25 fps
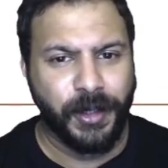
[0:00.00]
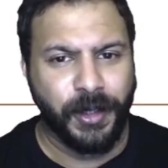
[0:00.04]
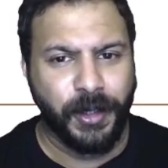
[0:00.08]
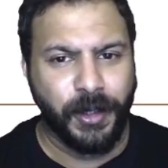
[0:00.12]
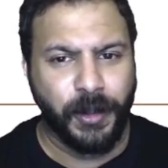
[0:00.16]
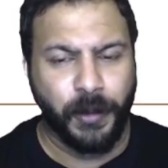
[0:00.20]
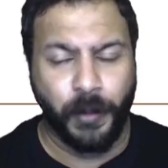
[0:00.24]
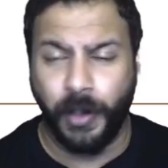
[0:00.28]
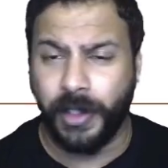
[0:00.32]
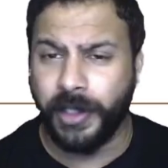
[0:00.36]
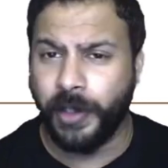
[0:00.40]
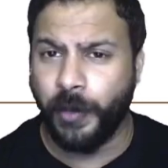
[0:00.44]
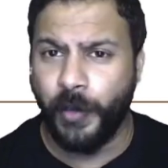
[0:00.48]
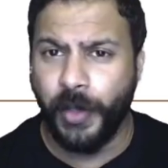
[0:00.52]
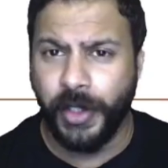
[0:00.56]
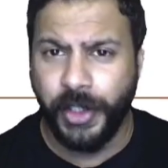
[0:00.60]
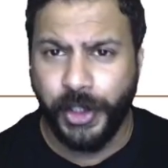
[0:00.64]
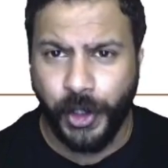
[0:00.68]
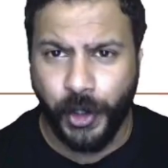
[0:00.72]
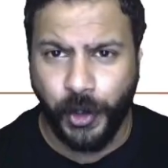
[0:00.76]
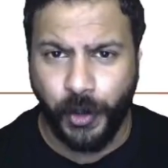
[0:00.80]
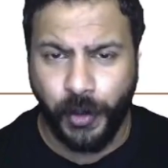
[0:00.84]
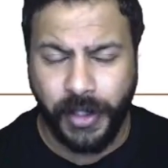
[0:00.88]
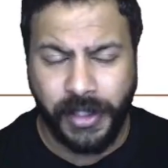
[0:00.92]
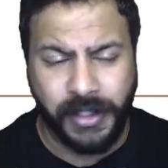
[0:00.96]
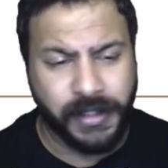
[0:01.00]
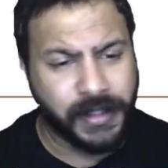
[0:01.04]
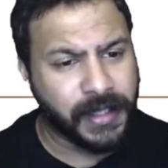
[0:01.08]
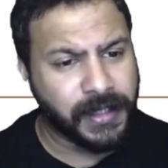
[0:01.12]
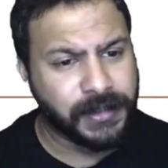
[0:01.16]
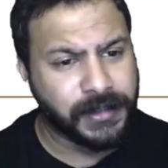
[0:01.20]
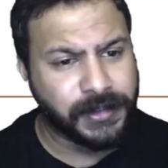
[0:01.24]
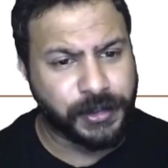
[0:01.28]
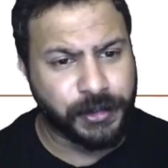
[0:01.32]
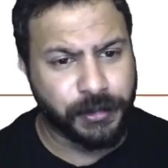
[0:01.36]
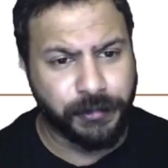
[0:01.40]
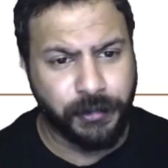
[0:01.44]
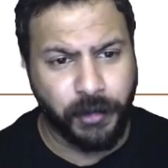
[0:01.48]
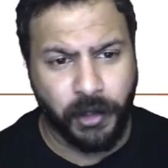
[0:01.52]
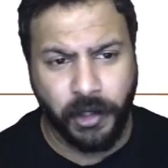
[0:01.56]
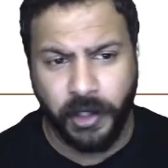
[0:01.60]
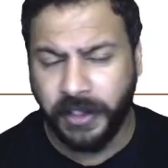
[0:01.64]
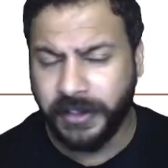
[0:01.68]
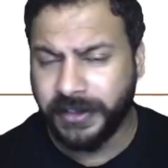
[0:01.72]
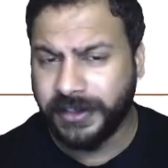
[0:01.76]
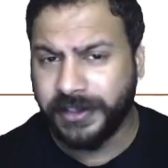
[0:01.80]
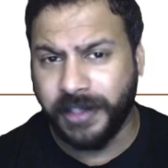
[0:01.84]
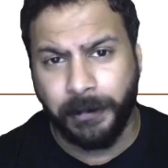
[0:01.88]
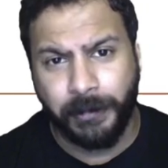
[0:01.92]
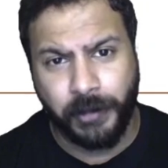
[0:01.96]
Well, the video entails the
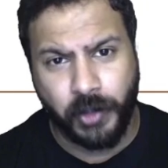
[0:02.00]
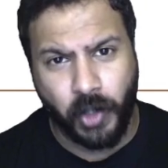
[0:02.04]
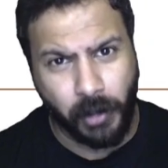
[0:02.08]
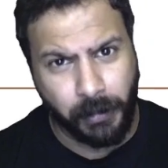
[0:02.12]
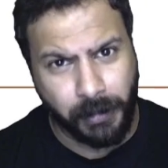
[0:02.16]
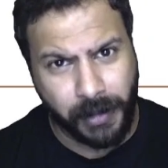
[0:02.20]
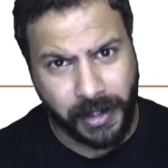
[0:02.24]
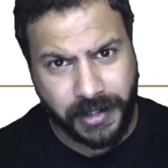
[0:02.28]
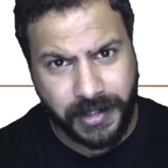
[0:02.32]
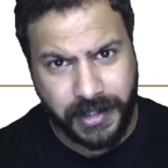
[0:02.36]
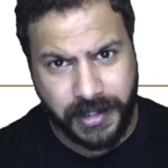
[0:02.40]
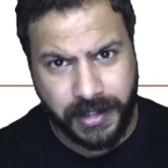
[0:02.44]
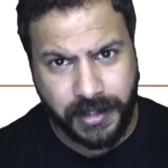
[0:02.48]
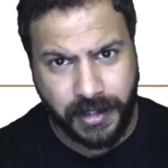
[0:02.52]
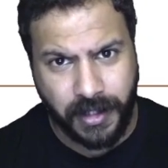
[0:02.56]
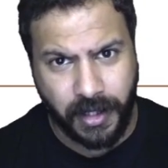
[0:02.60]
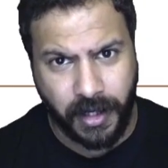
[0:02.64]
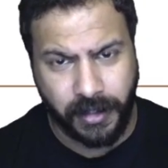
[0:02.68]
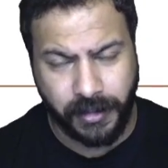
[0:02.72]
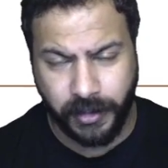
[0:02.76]
following subtopics